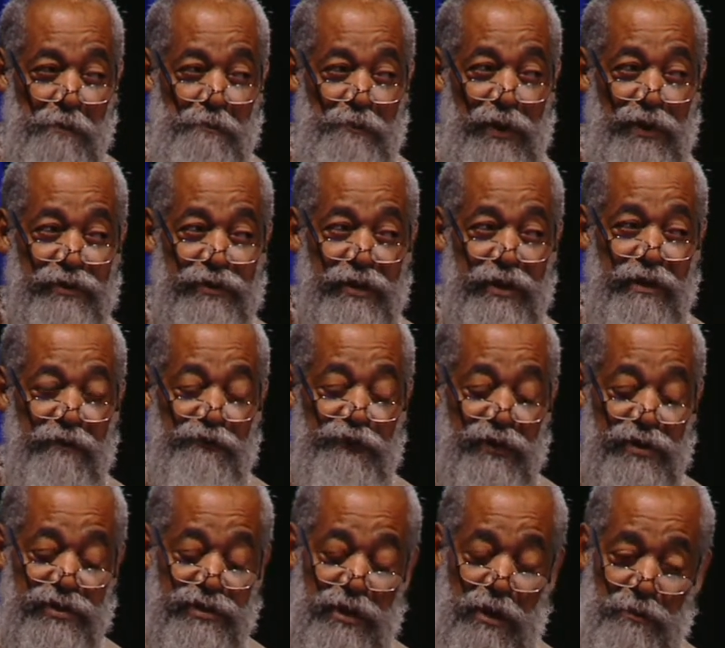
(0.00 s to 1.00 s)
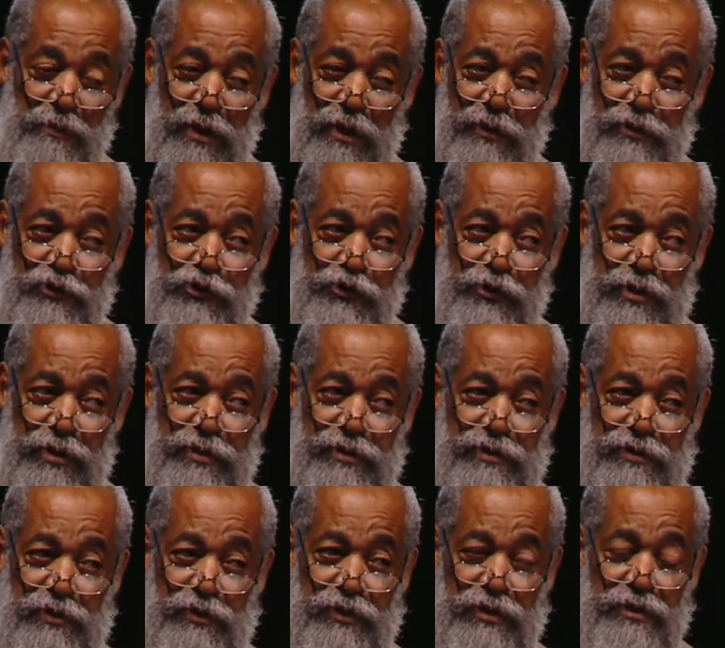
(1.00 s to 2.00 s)
But for some
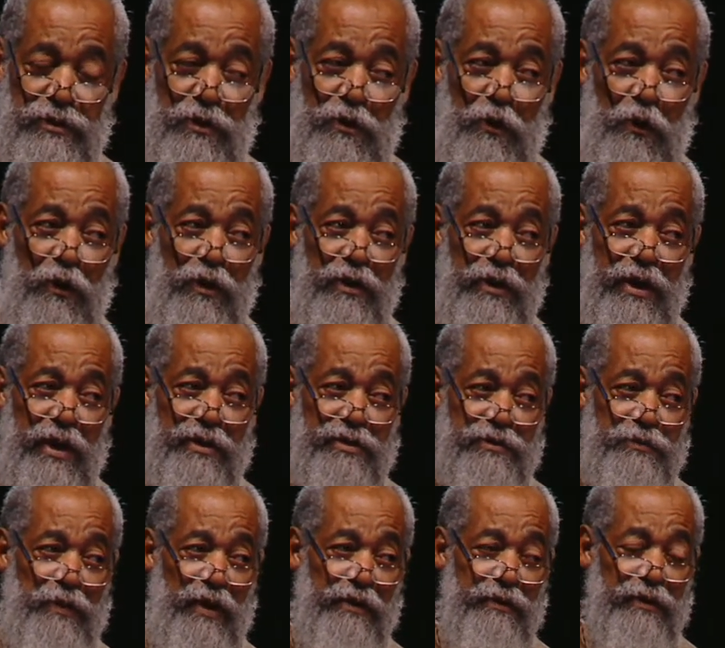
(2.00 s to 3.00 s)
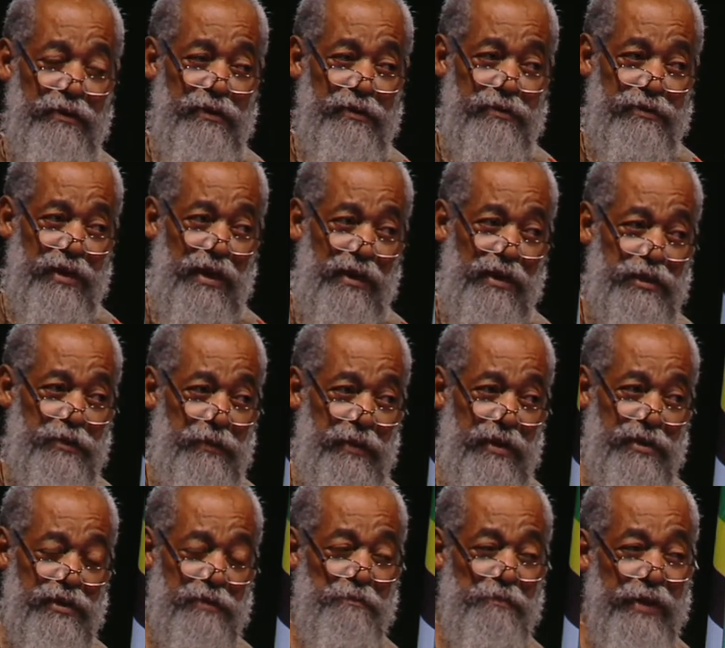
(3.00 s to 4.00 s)
countries, you see, all expanding the tax
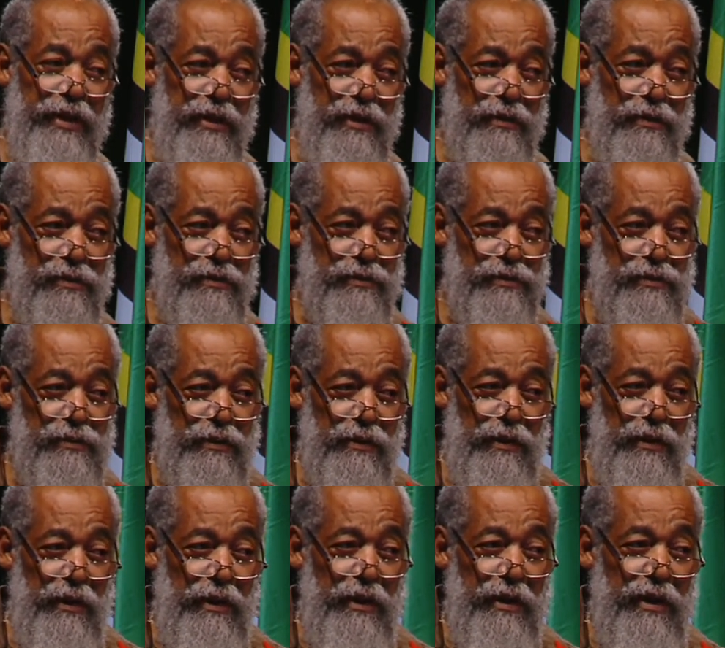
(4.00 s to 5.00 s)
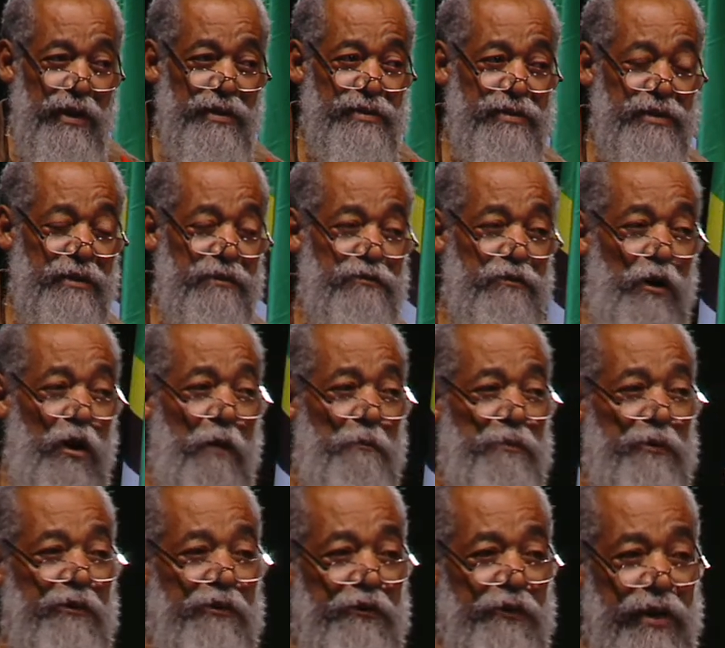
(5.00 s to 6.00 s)
base means is that
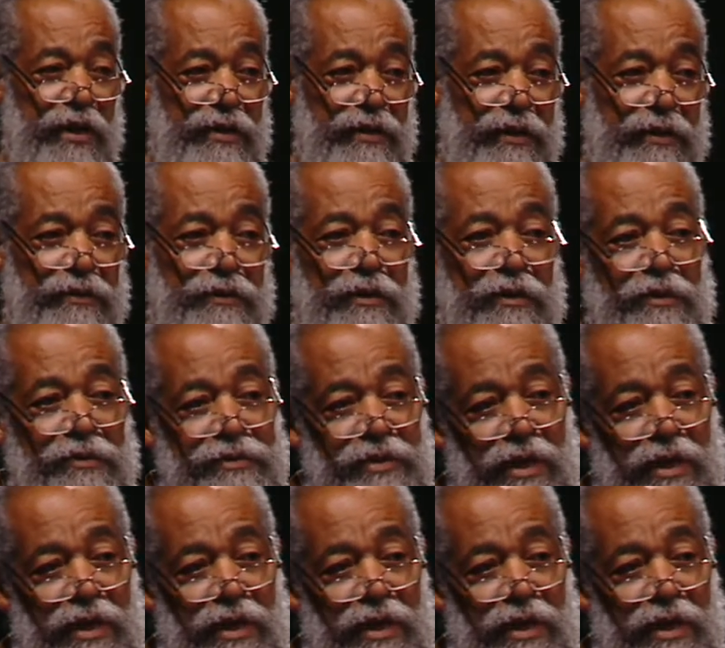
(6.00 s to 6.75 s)
upgrading the